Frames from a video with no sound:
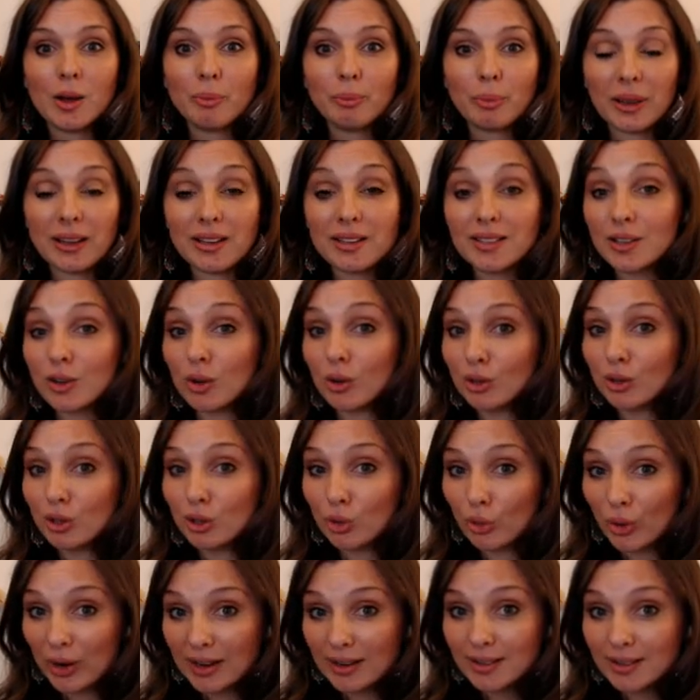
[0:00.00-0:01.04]
based on
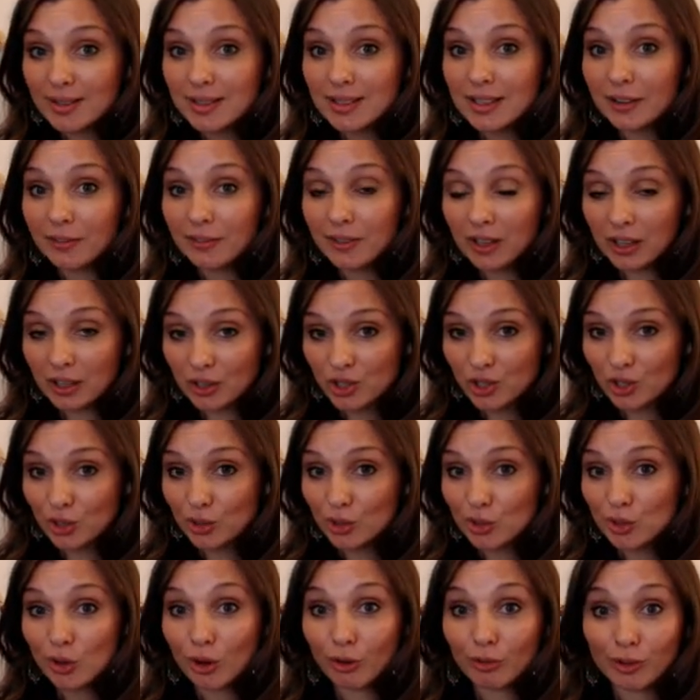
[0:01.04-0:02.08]
Green's
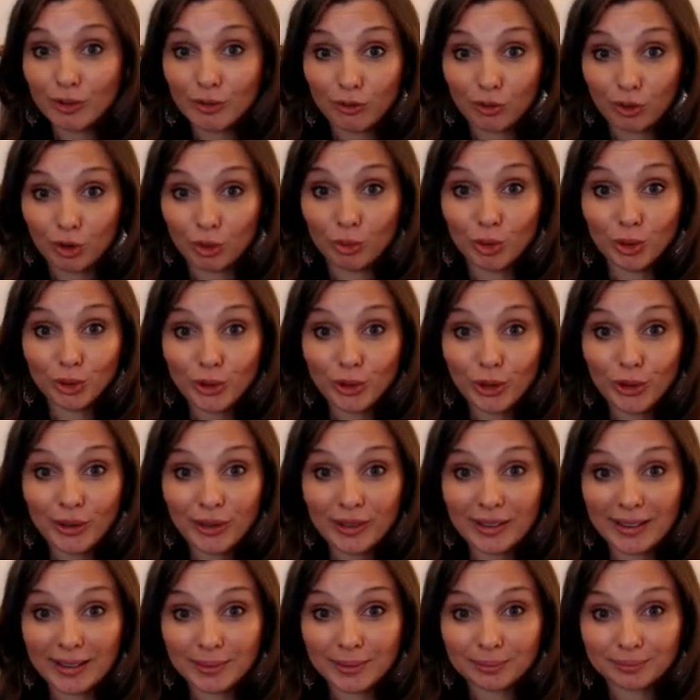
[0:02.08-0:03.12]
definitions of informal
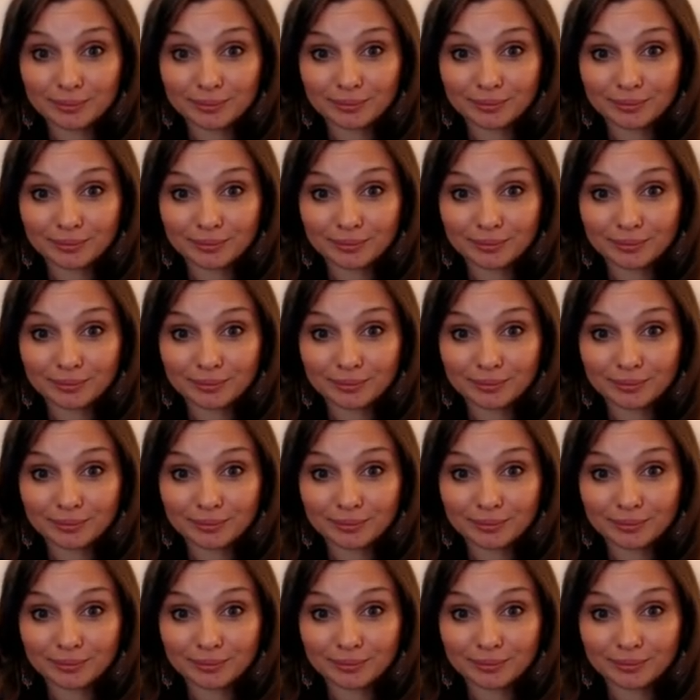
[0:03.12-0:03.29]
learning.